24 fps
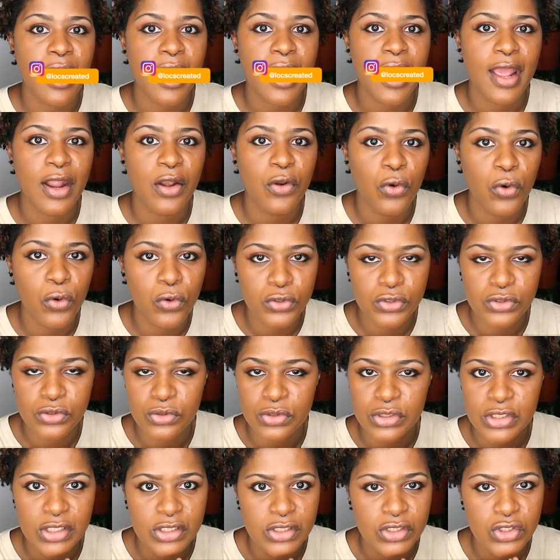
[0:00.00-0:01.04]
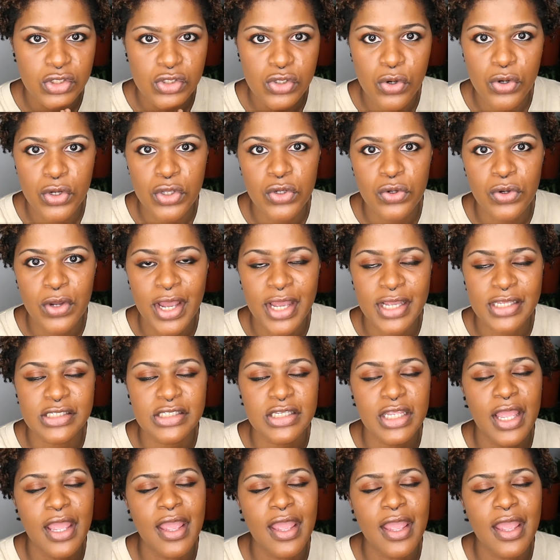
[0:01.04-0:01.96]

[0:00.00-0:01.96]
and also just show you guys